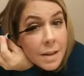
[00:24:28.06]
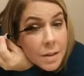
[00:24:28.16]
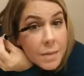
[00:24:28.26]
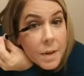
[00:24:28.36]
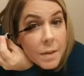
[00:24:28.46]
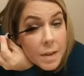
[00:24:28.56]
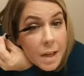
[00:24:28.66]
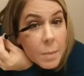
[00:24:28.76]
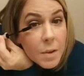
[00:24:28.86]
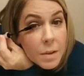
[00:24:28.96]
phone, the
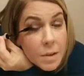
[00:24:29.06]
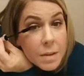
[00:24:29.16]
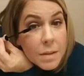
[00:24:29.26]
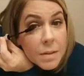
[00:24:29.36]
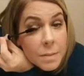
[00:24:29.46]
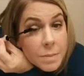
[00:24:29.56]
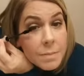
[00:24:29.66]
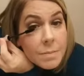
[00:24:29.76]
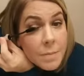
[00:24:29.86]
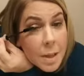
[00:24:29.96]
camera
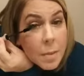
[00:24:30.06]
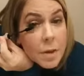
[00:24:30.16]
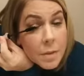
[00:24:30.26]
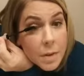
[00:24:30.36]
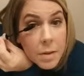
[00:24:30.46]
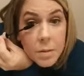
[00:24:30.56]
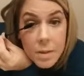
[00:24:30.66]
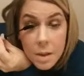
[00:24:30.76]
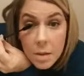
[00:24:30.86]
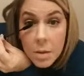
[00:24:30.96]
on the phone.
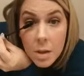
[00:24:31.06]
So